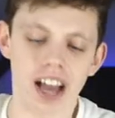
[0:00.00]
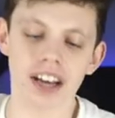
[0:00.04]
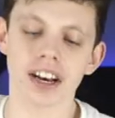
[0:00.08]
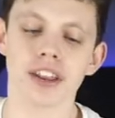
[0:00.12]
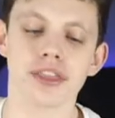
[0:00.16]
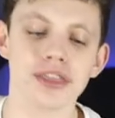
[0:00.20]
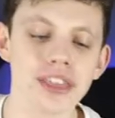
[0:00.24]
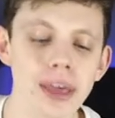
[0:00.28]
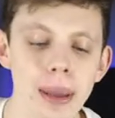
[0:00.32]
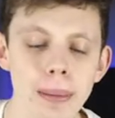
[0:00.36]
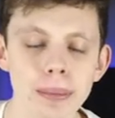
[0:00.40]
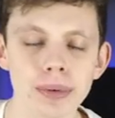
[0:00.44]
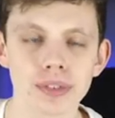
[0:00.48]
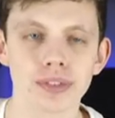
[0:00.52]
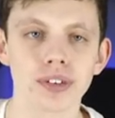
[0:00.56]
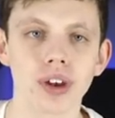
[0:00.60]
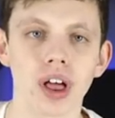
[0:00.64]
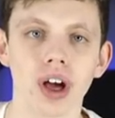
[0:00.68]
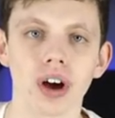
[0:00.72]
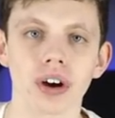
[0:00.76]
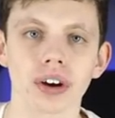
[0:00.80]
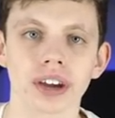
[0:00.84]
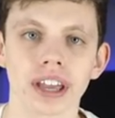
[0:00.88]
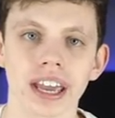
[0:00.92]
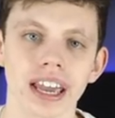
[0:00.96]
And a themed
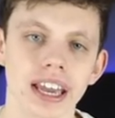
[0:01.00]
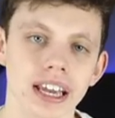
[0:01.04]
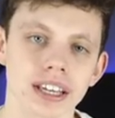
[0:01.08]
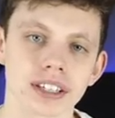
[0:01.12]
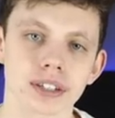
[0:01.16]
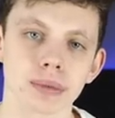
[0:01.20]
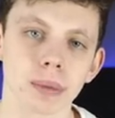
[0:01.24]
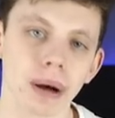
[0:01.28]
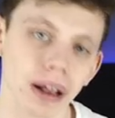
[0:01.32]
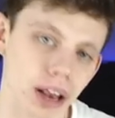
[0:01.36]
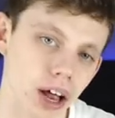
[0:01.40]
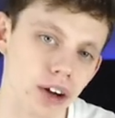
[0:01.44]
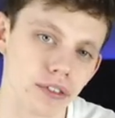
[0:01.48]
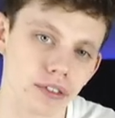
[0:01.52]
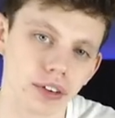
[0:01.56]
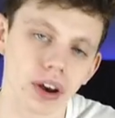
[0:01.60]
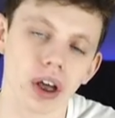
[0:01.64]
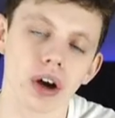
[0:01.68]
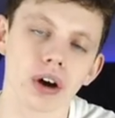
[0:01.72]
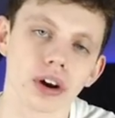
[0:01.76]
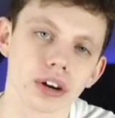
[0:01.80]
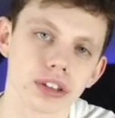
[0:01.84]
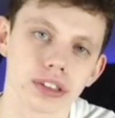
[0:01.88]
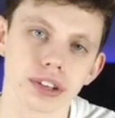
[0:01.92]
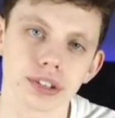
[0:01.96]
vlog is, well, a
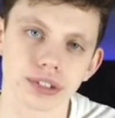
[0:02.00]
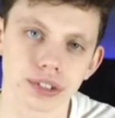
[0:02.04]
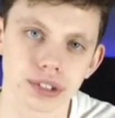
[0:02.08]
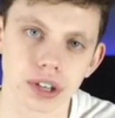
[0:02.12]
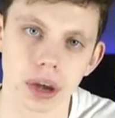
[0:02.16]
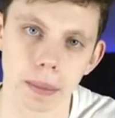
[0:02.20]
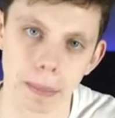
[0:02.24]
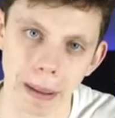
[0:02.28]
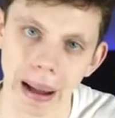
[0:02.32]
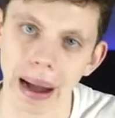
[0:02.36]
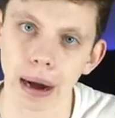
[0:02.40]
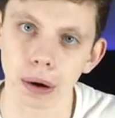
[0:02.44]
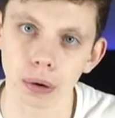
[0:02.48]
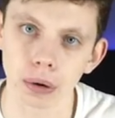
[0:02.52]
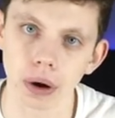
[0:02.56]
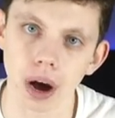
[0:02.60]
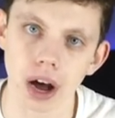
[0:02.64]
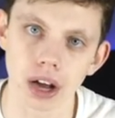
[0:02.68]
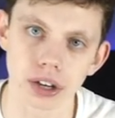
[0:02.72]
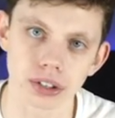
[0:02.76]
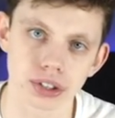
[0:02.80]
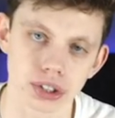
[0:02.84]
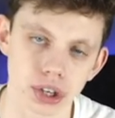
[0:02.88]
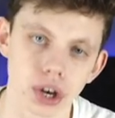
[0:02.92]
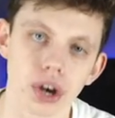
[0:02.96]
vlog that's about
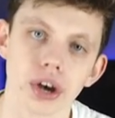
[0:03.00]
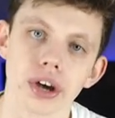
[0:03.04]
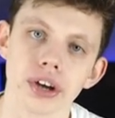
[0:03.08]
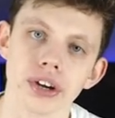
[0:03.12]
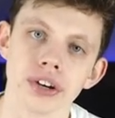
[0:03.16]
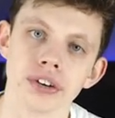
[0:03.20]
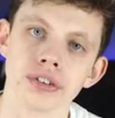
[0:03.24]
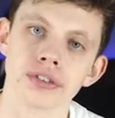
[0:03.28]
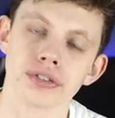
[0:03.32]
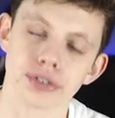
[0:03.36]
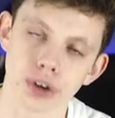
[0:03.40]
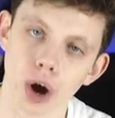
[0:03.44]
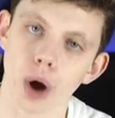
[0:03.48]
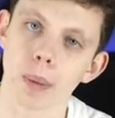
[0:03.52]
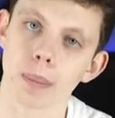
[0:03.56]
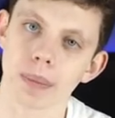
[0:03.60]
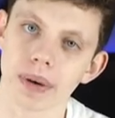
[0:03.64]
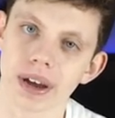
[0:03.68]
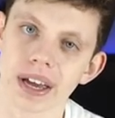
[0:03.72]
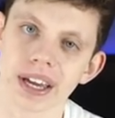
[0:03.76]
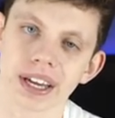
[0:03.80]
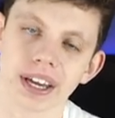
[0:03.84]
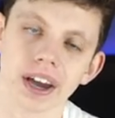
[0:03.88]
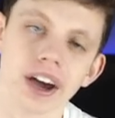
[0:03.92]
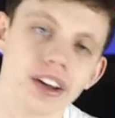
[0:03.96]
a certain
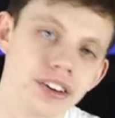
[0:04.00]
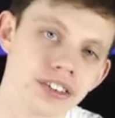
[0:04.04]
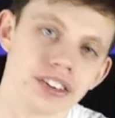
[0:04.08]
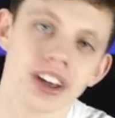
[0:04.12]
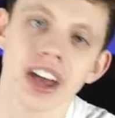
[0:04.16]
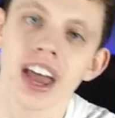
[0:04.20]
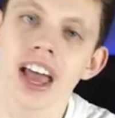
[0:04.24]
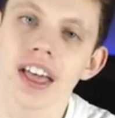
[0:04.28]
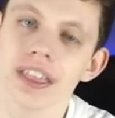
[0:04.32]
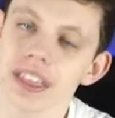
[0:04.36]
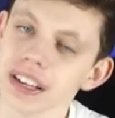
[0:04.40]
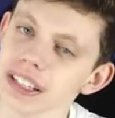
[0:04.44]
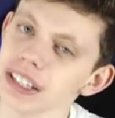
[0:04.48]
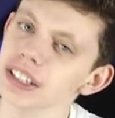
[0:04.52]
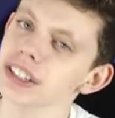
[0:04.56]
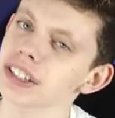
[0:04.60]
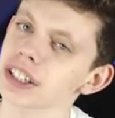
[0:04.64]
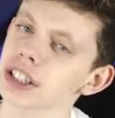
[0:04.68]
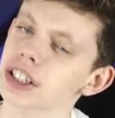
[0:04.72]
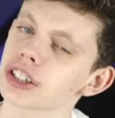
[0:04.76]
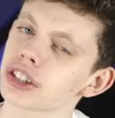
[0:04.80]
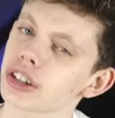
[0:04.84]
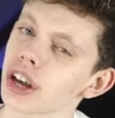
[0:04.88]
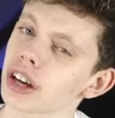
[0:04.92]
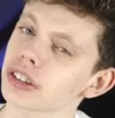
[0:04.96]
topic. And this
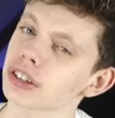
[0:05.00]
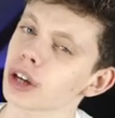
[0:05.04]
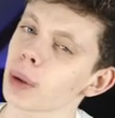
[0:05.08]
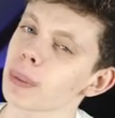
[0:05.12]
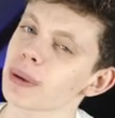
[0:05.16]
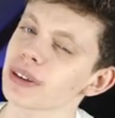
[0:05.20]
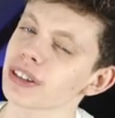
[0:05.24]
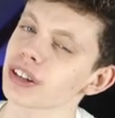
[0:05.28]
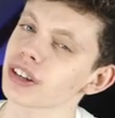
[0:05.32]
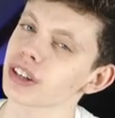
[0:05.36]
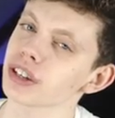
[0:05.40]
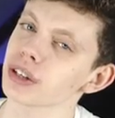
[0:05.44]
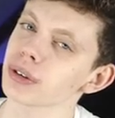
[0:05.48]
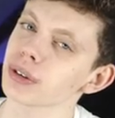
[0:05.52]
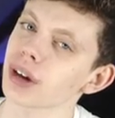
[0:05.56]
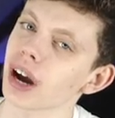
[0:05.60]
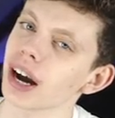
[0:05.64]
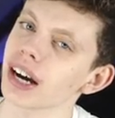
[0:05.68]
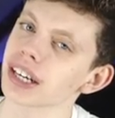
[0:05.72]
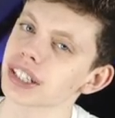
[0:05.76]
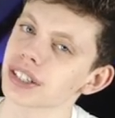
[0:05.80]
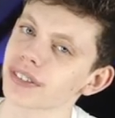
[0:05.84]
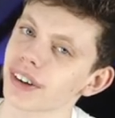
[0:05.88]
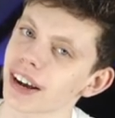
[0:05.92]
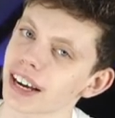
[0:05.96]
is a topic that you
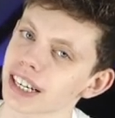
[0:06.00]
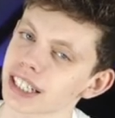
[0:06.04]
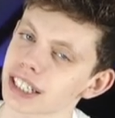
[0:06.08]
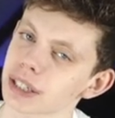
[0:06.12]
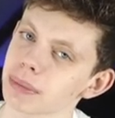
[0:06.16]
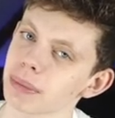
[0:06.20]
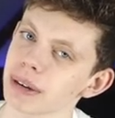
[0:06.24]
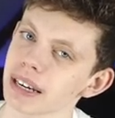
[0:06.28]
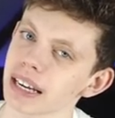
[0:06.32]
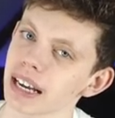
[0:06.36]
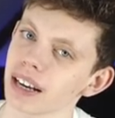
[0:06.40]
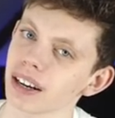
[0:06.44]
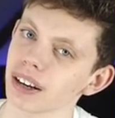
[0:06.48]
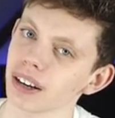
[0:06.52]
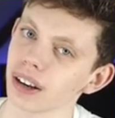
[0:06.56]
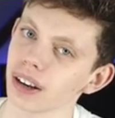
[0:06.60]
guys have asked me a